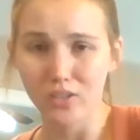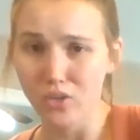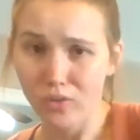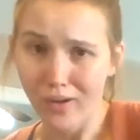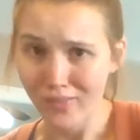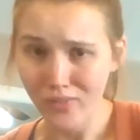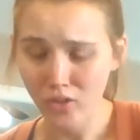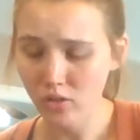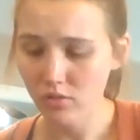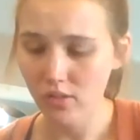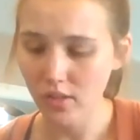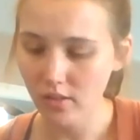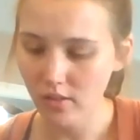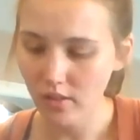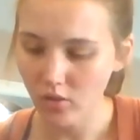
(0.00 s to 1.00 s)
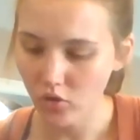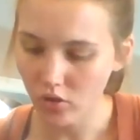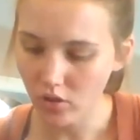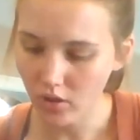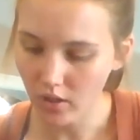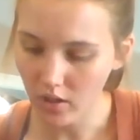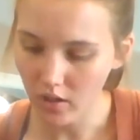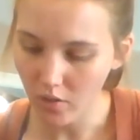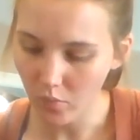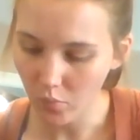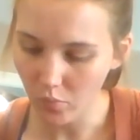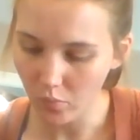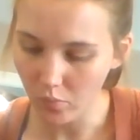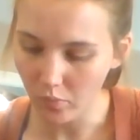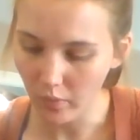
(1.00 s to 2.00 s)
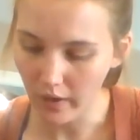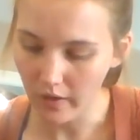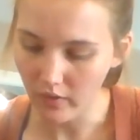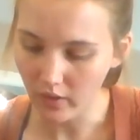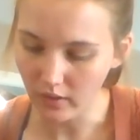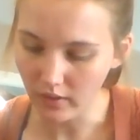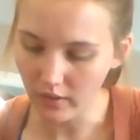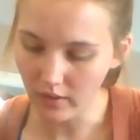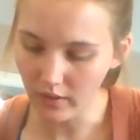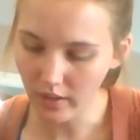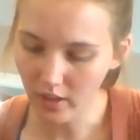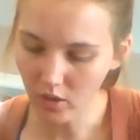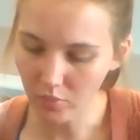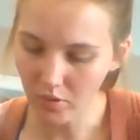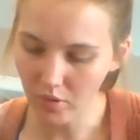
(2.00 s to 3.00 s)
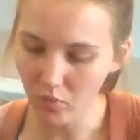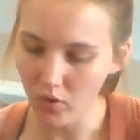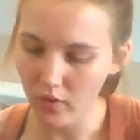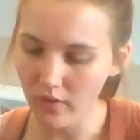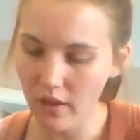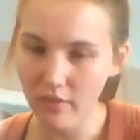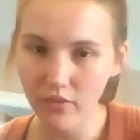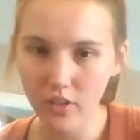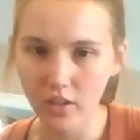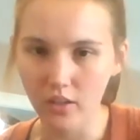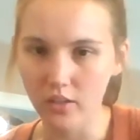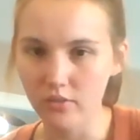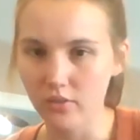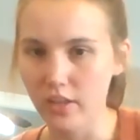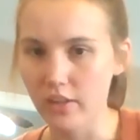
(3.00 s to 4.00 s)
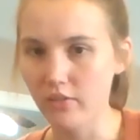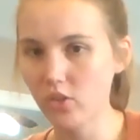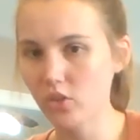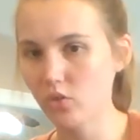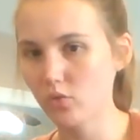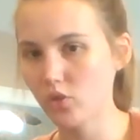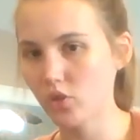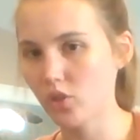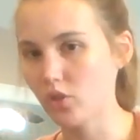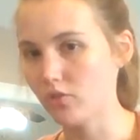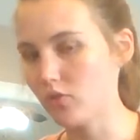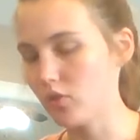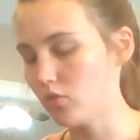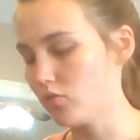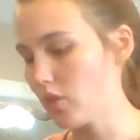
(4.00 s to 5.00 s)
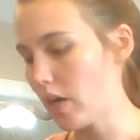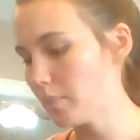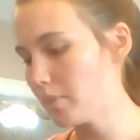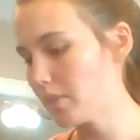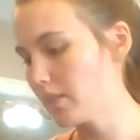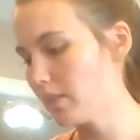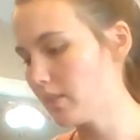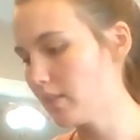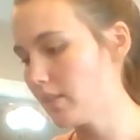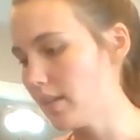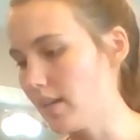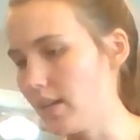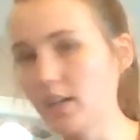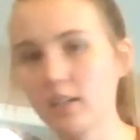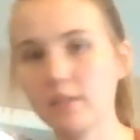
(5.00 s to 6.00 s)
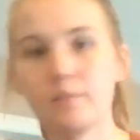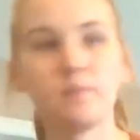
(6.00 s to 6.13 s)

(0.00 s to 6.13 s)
You don't have to do this. It's just going to give a little bit more of that vanilla flavor. So just a few drops into that.